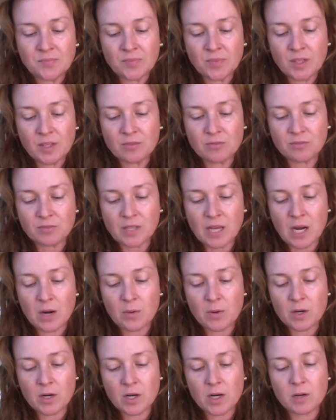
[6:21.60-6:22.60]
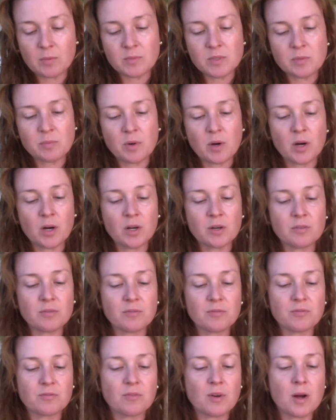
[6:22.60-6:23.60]
flower comes apart
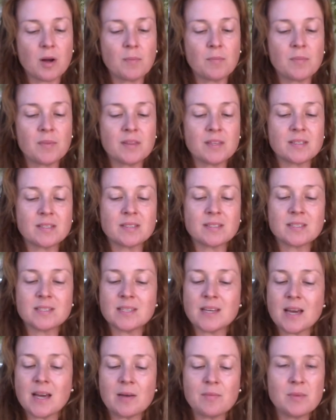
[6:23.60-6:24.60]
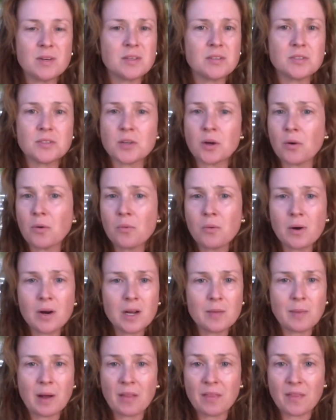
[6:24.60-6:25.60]
from the stem, don't worry
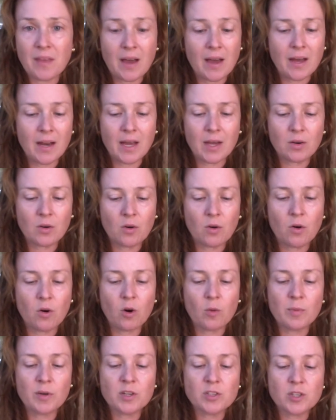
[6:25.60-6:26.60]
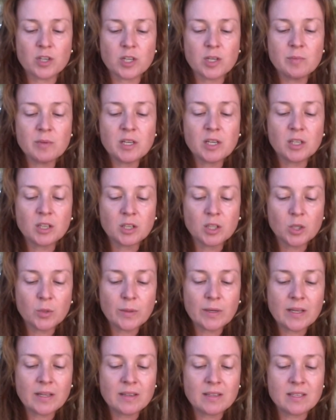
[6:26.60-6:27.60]
about that at all, because you're going to be
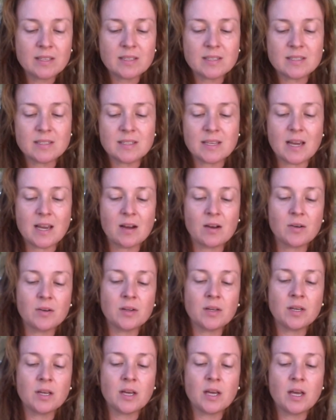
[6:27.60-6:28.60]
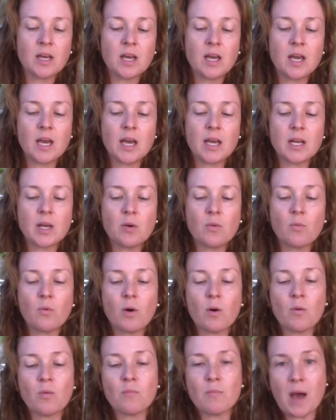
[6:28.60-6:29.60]
gluing these down and it
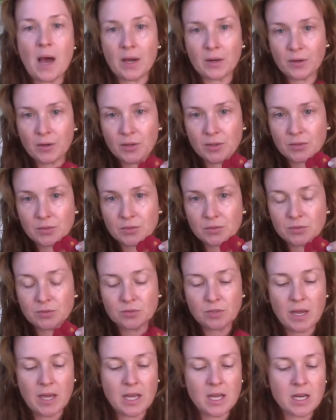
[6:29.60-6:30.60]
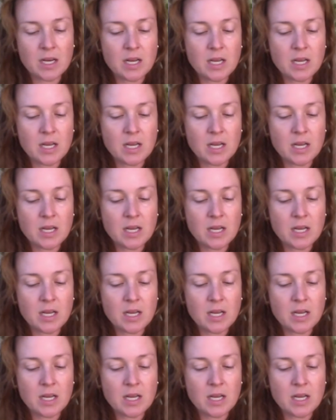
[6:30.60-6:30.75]
won't matter, right?